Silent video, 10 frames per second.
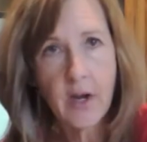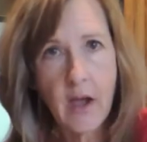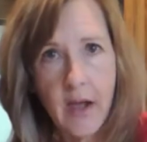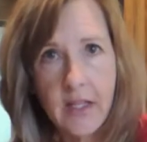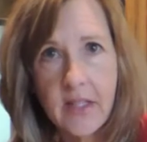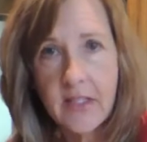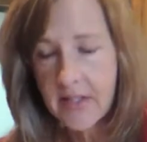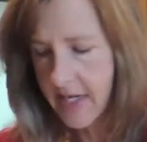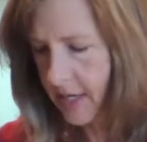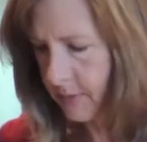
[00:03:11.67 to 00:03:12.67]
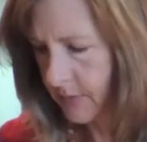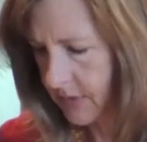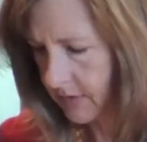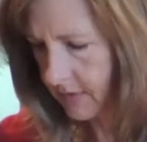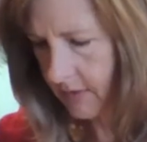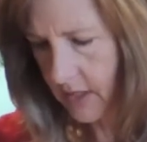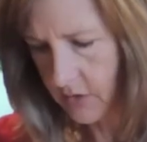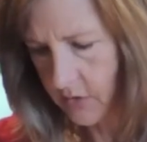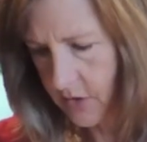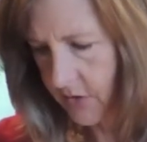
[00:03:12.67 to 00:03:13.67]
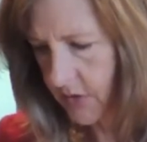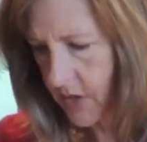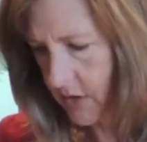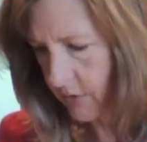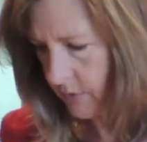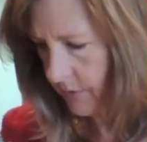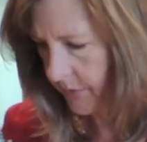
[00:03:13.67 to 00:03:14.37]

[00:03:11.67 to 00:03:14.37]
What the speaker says: hide the stems under the snow.